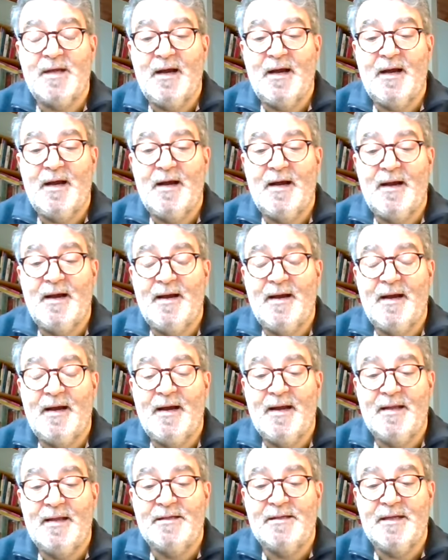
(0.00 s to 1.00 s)

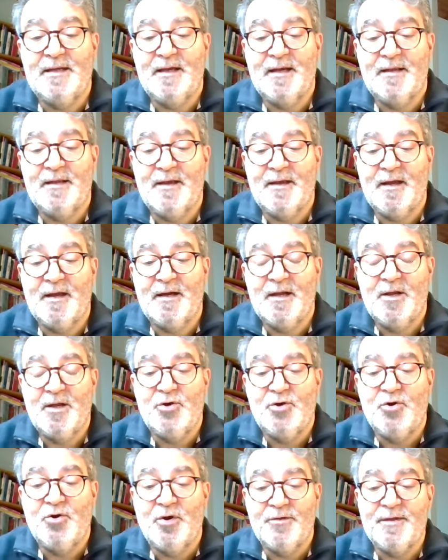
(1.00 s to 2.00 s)
idea that
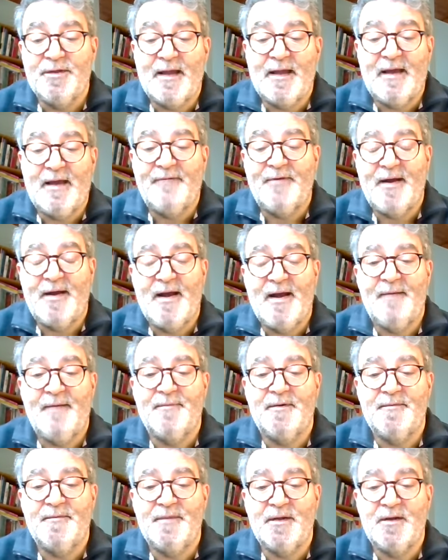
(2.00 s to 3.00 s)
nothing ever
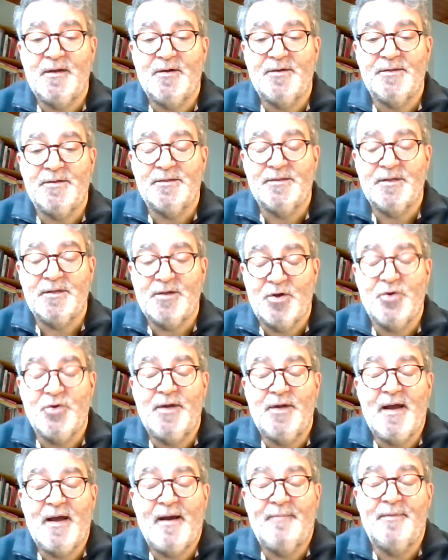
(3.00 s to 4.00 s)
happened because
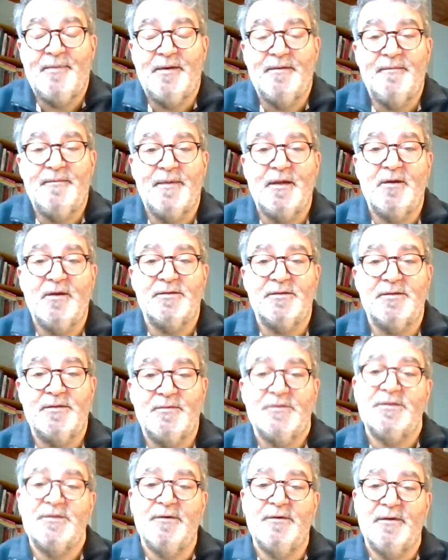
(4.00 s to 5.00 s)
good happened because it
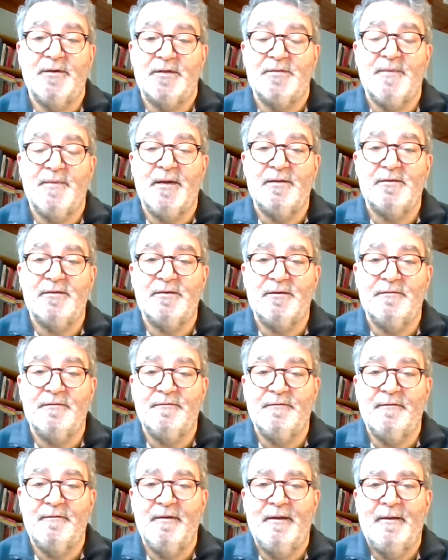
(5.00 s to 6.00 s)
was too expensive?
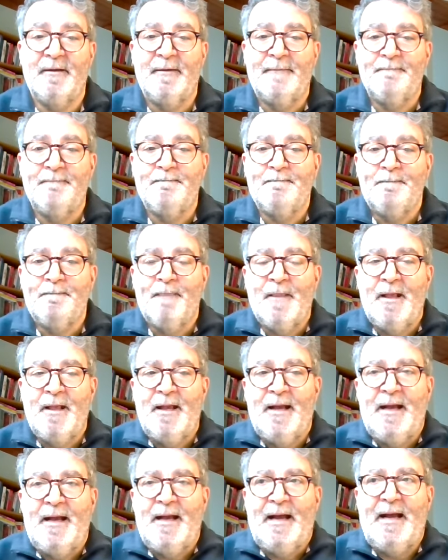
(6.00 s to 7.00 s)

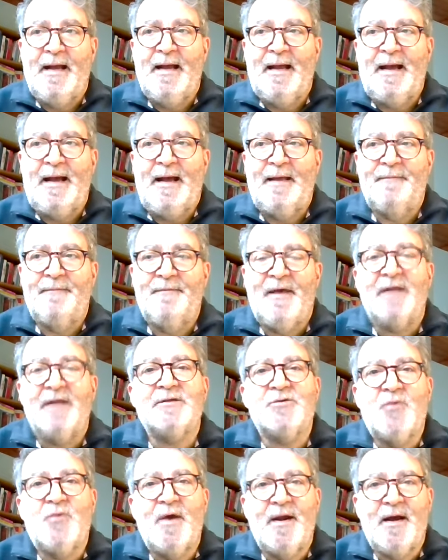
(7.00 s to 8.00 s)
And
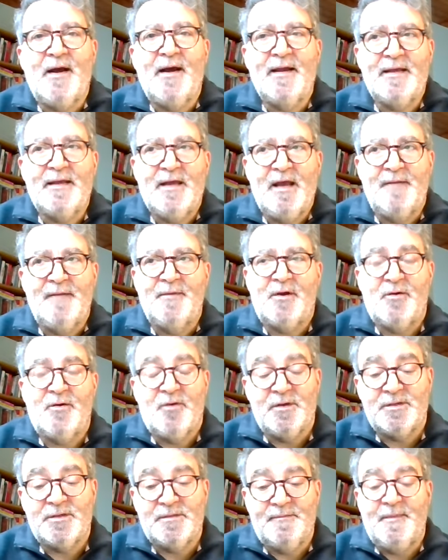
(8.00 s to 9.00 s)
that's when I came
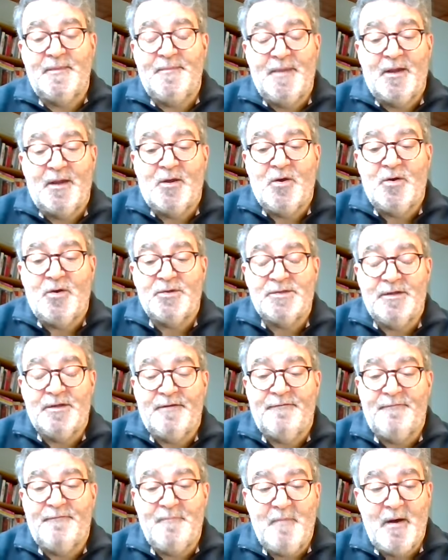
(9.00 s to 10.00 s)
across, because
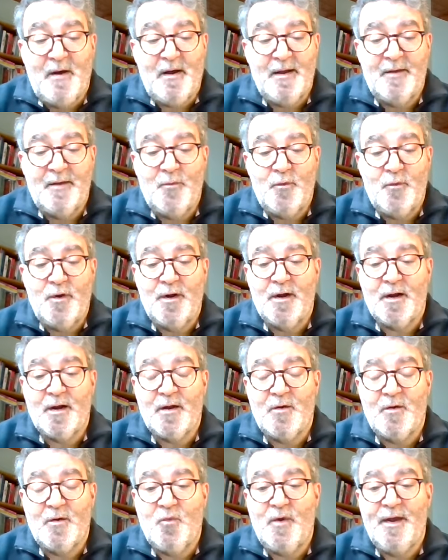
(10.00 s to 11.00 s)
of my work
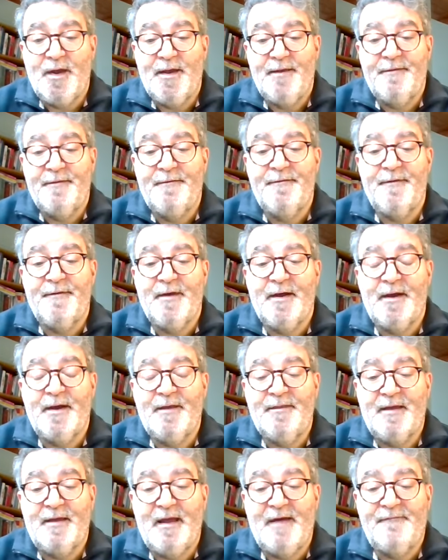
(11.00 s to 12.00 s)
with
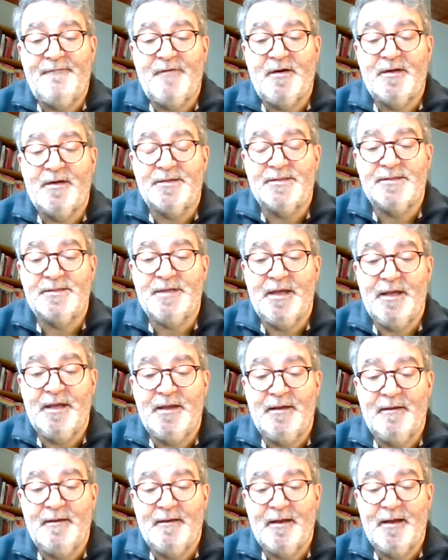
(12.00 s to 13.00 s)
the
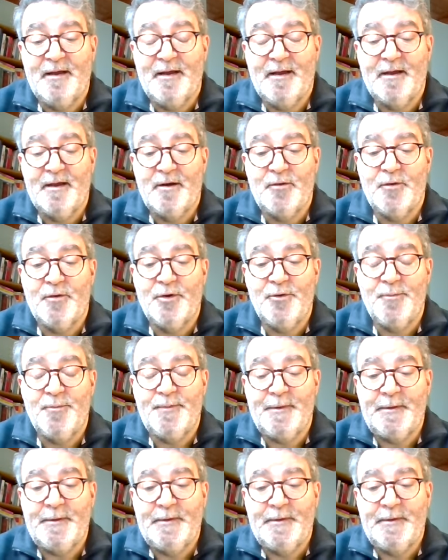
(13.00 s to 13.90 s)
FRC group.